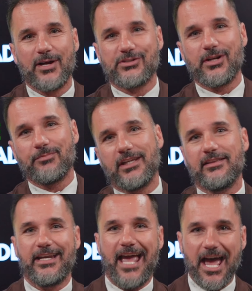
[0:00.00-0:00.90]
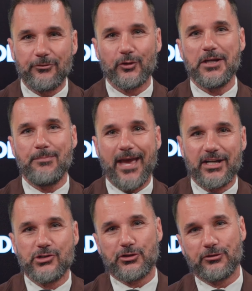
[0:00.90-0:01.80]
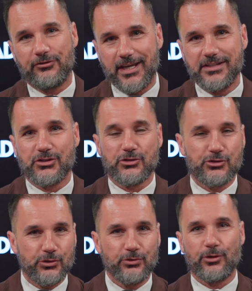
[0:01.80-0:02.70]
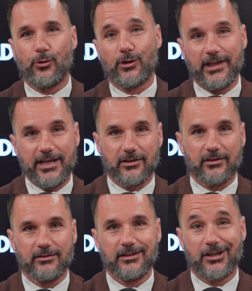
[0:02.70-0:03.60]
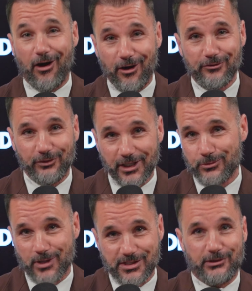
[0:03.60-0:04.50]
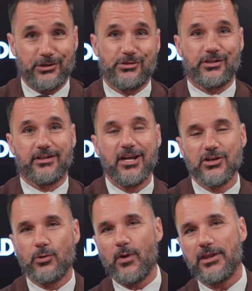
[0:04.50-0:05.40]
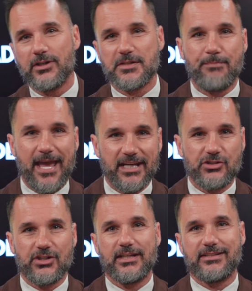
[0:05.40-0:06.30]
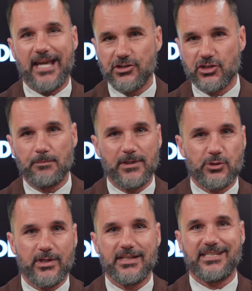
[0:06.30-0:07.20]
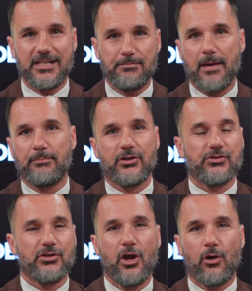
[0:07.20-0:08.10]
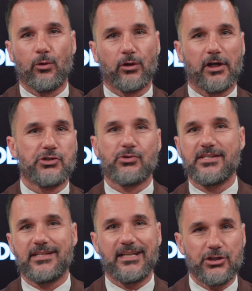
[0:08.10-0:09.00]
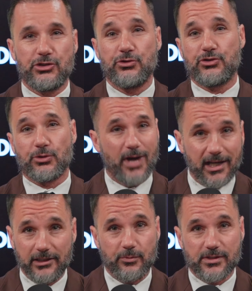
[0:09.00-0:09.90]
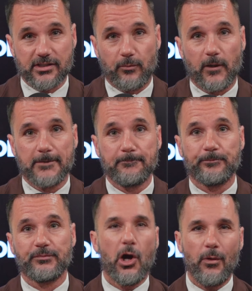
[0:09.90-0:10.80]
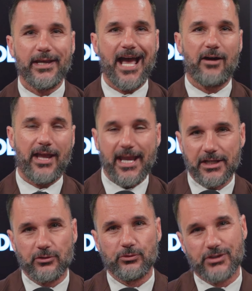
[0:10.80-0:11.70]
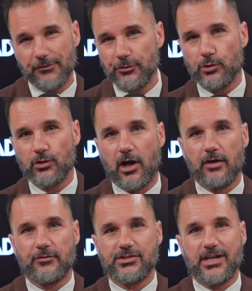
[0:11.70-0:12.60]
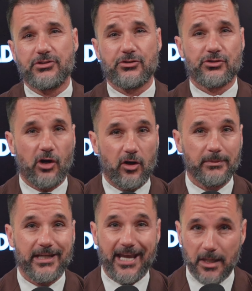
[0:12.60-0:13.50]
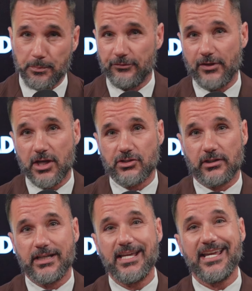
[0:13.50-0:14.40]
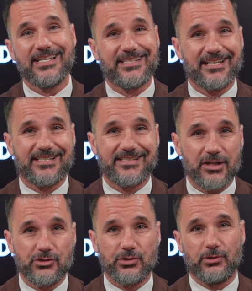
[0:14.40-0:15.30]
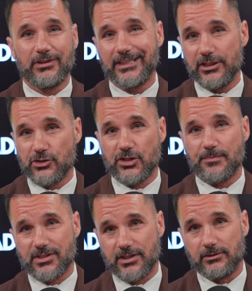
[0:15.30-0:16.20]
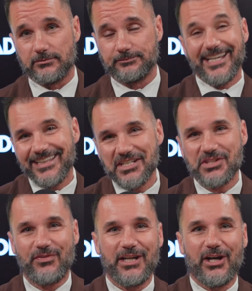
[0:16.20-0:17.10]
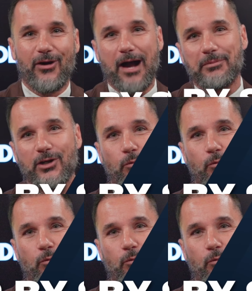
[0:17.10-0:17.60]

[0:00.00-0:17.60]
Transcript: about something that every manager faces sooner or later: conflict resolution. So whether it's managing tension between team members or addressing issues directly with someone, knowing how to handle difficult conversations calmly and professionally is an essential leadership skill. In this video, I'm going to